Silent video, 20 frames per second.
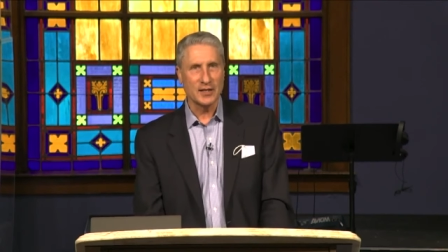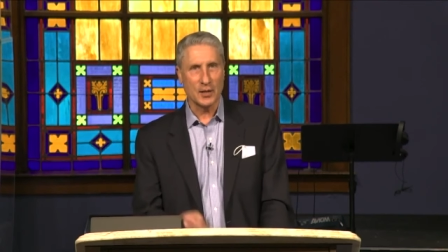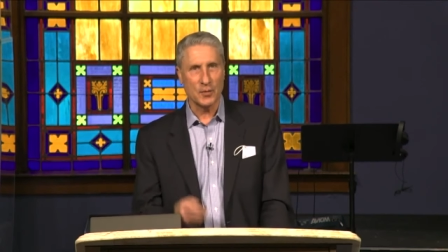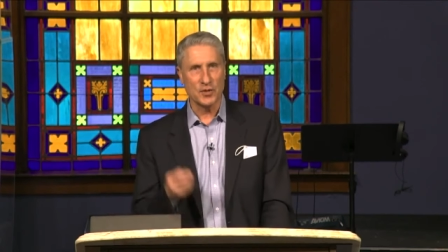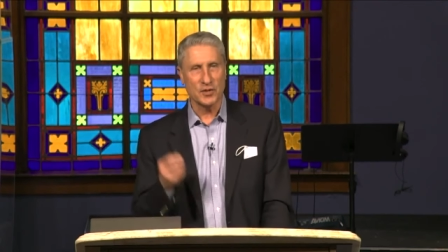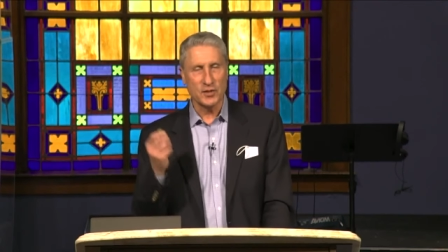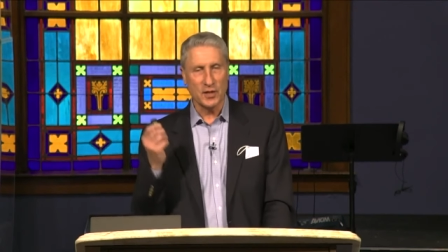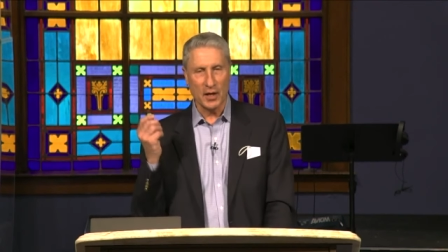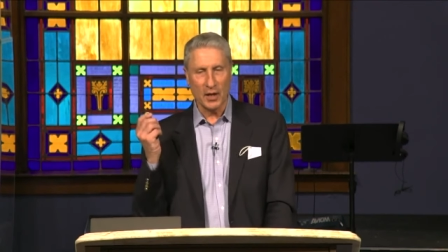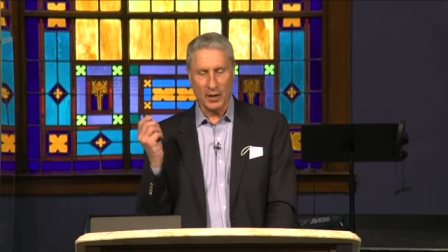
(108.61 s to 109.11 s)
That
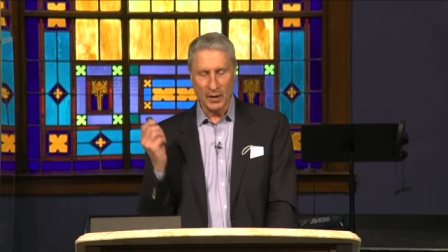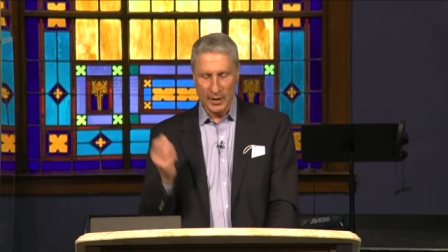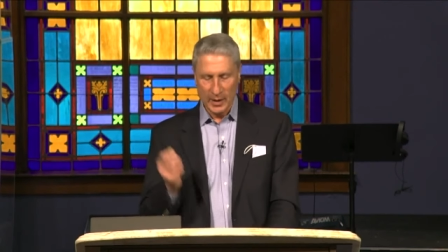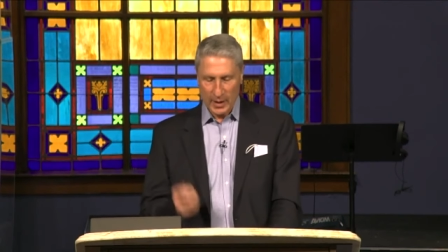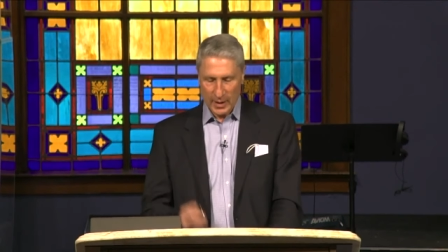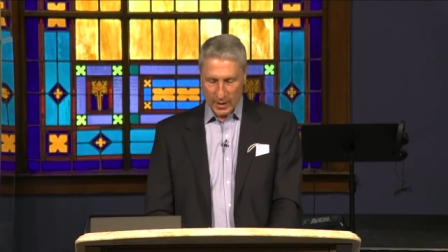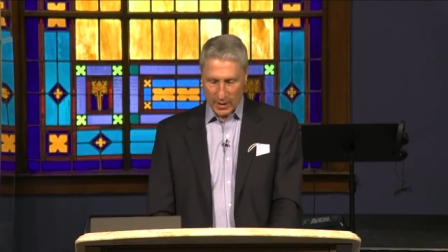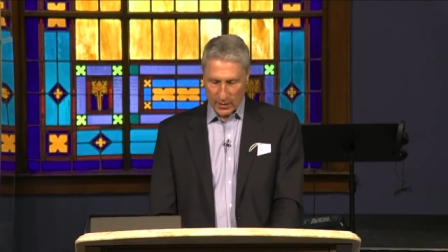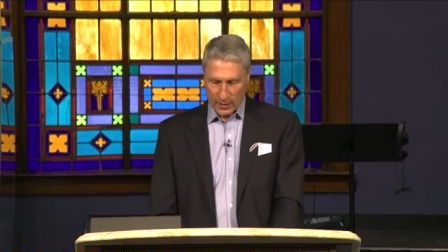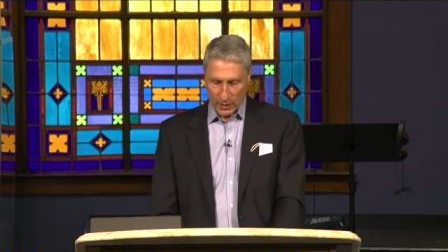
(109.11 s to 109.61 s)
was the,
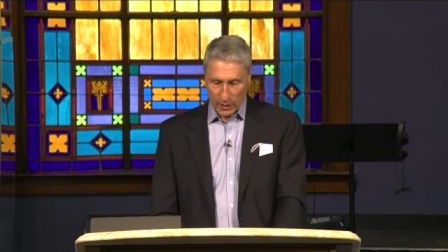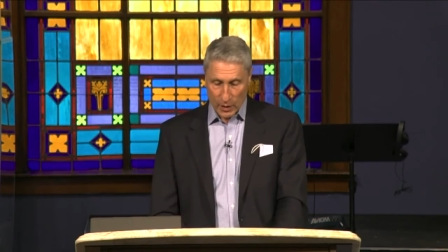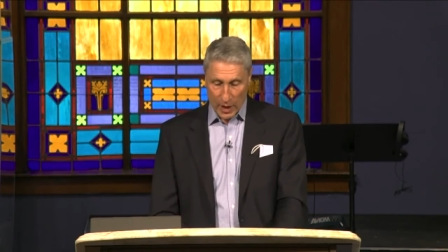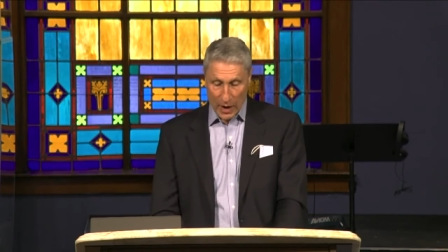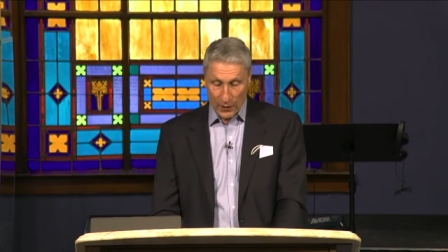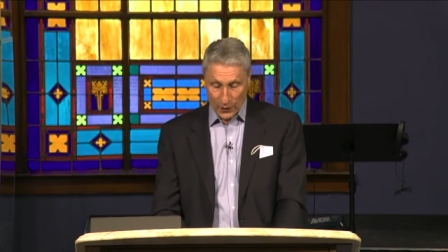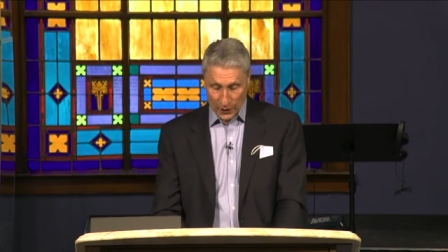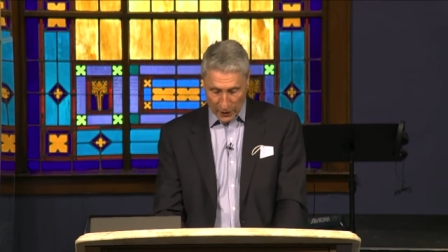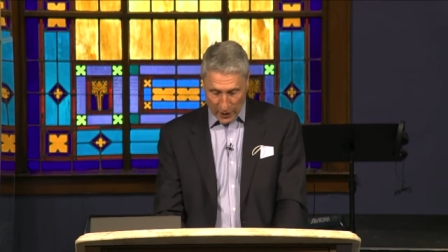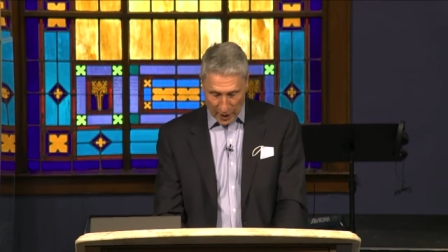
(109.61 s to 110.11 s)
the
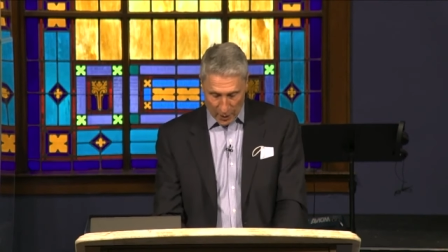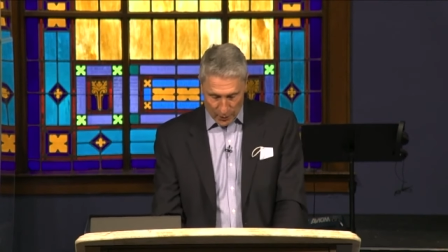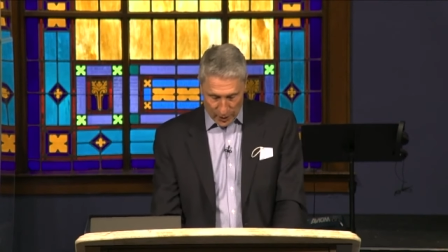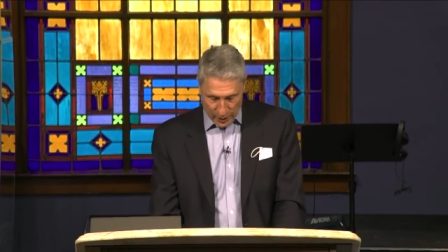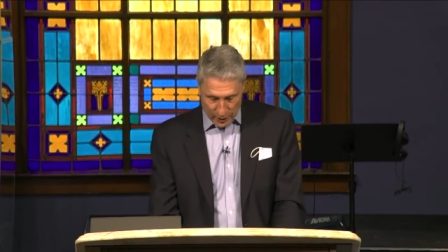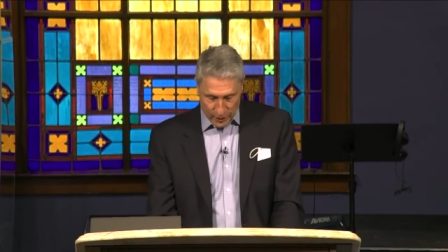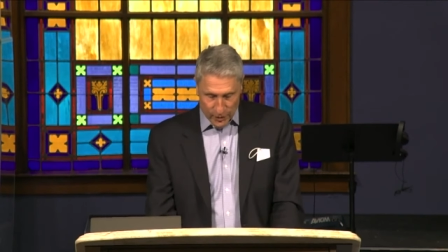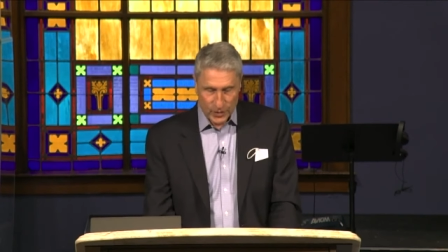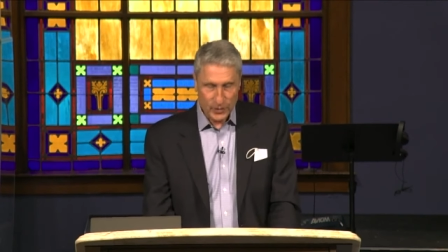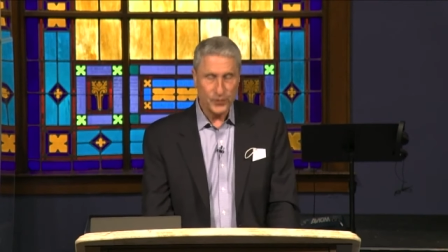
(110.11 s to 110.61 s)
graphic that we
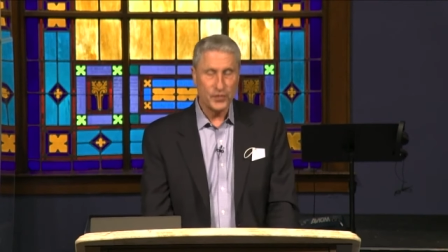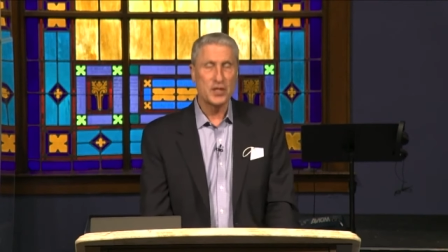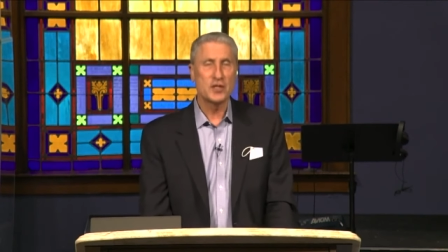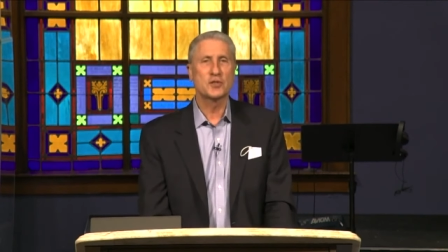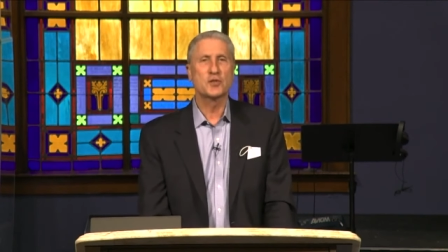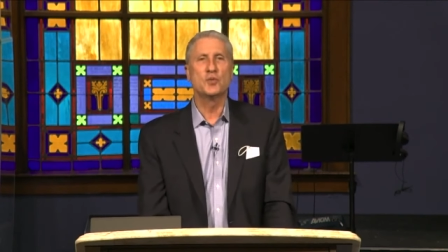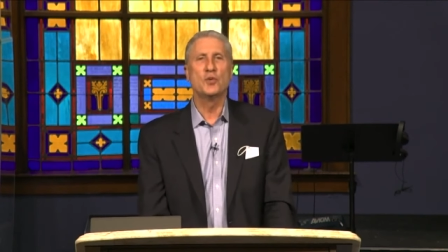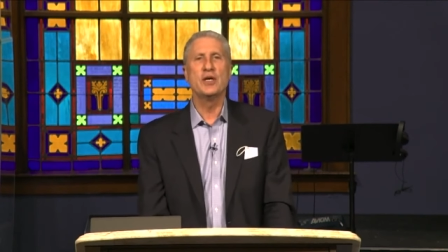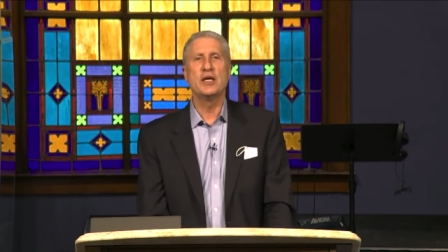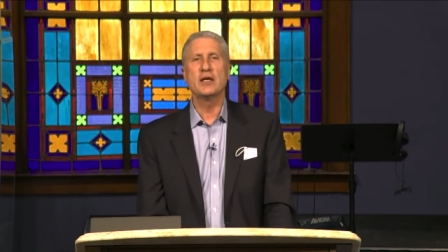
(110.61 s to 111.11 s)
used
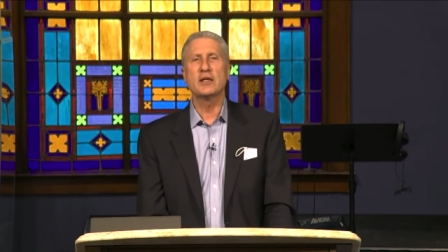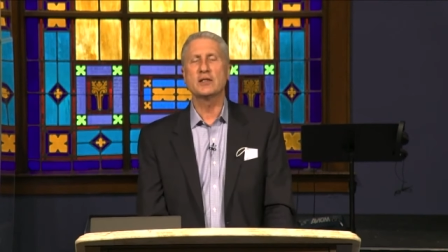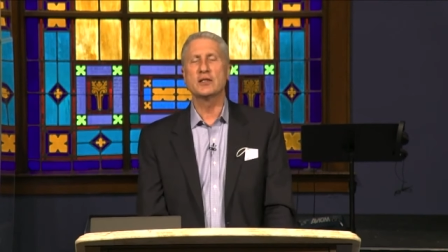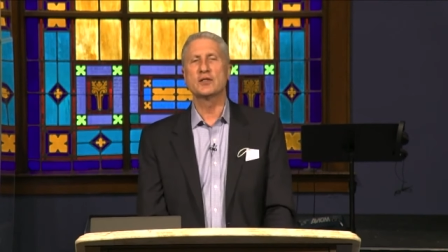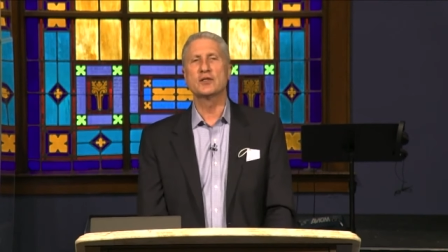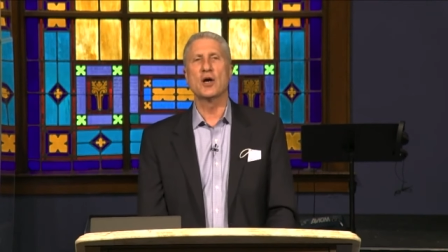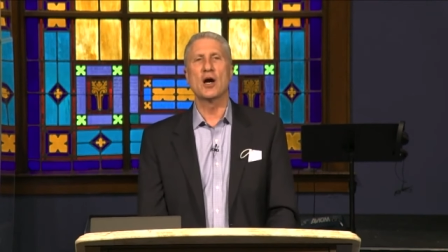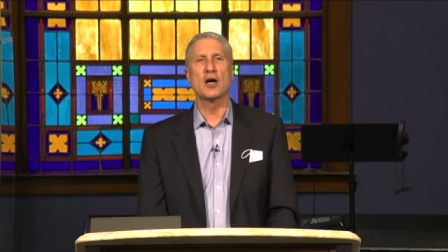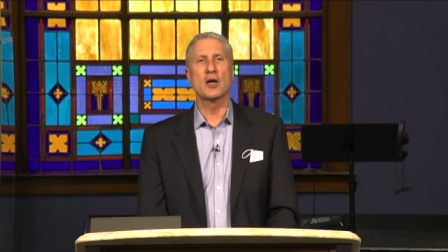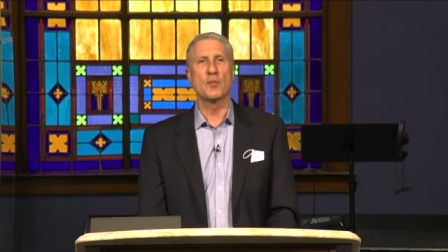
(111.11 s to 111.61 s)
this week to
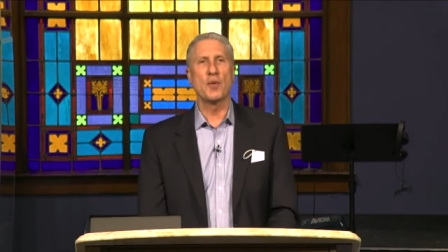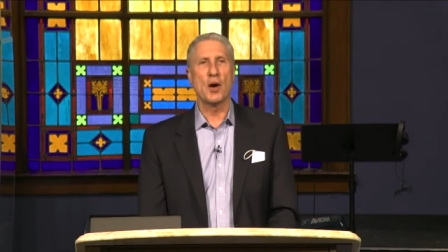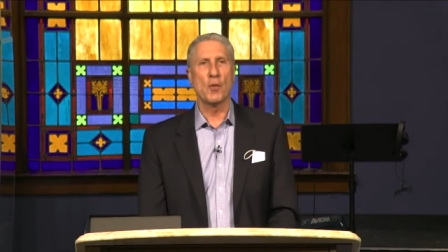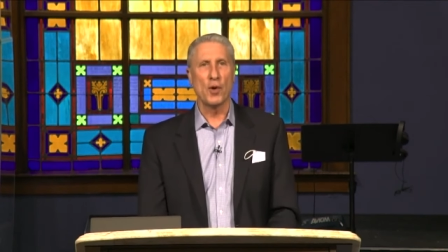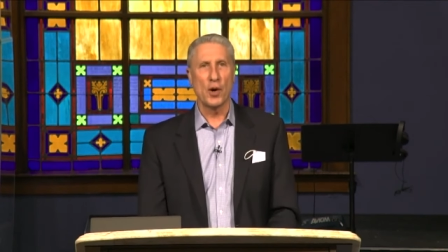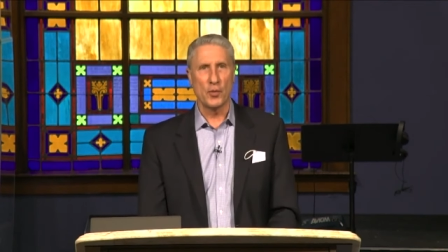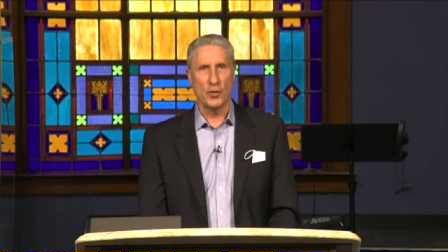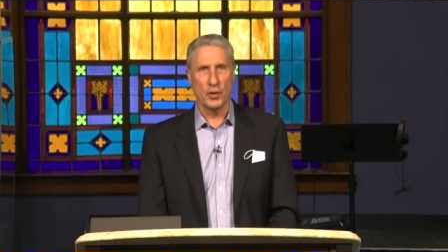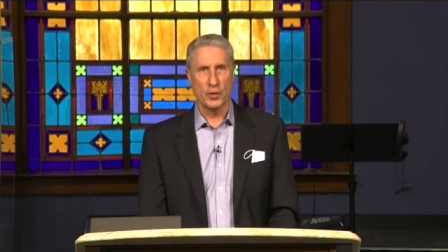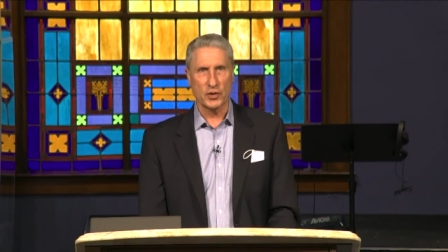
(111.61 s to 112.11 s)
talk about
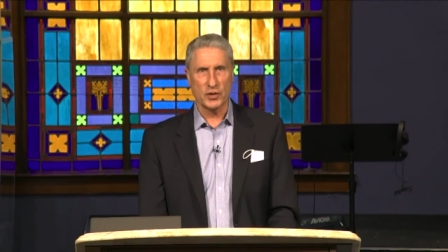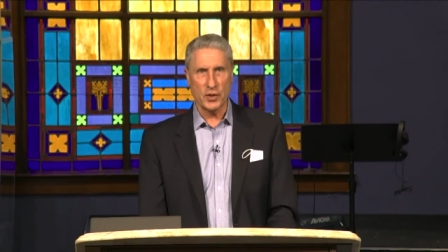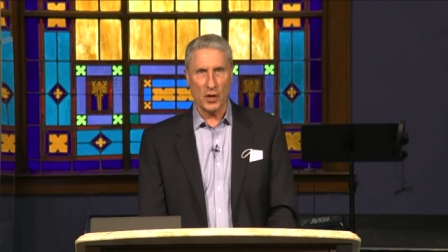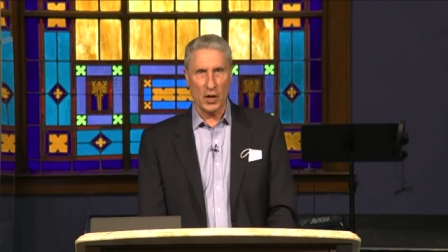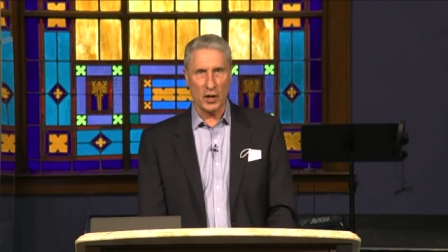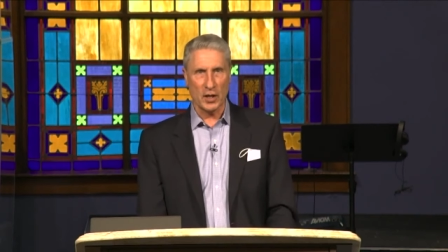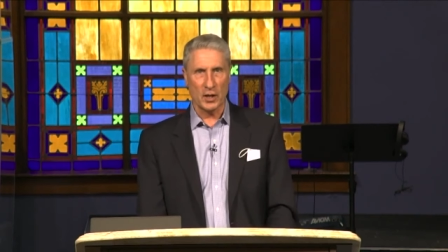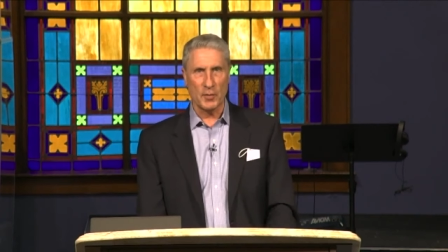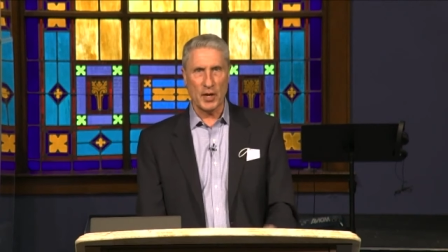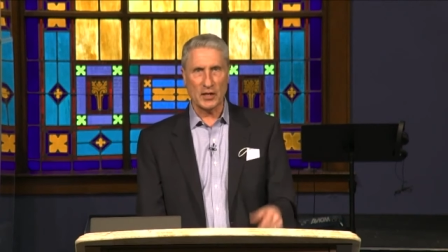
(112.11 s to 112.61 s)
what we were
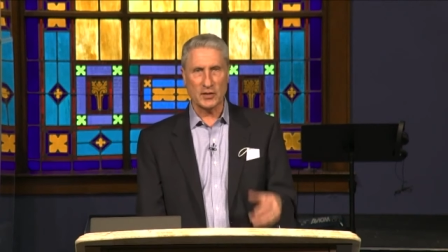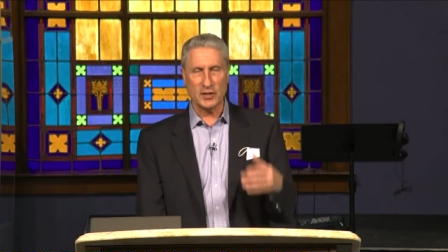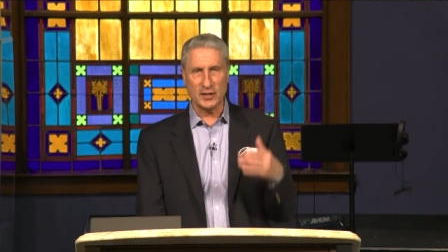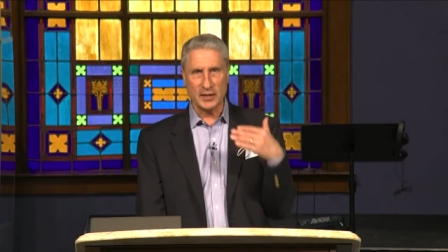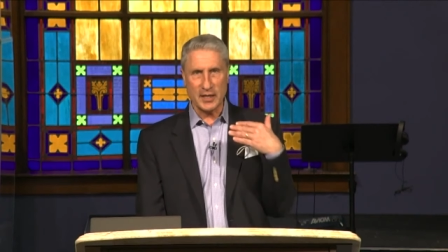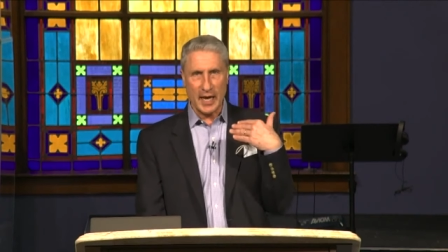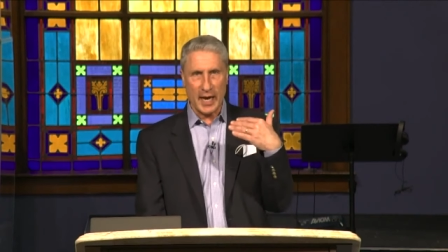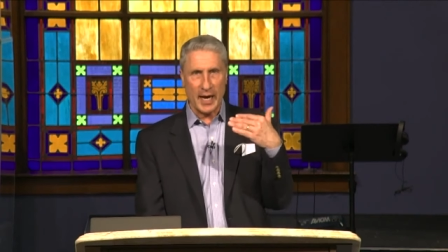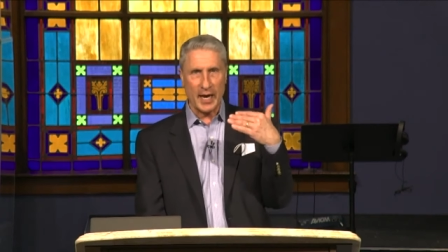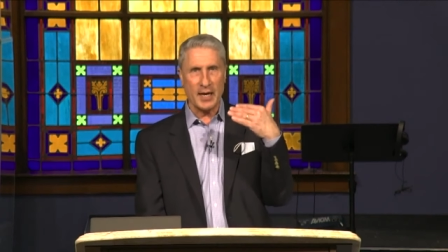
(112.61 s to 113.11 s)
talking about
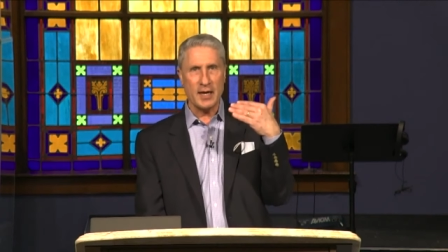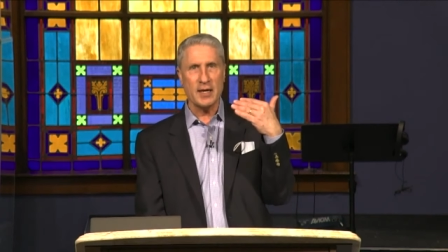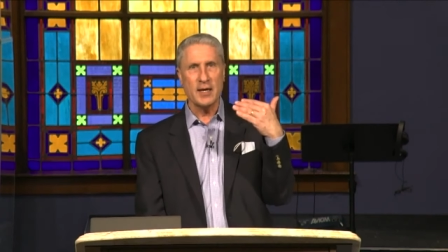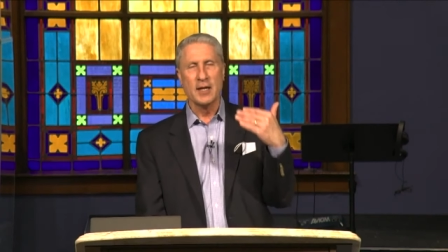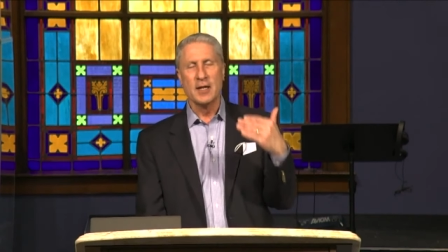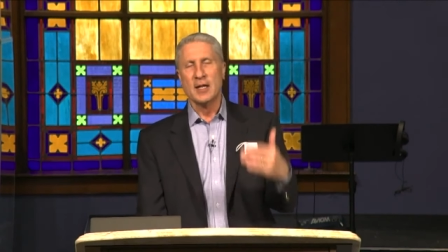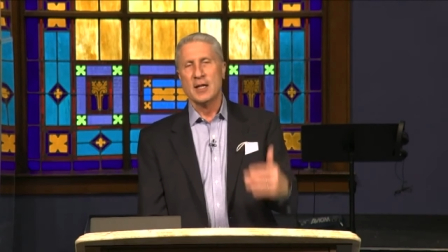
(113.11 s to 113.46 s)
today.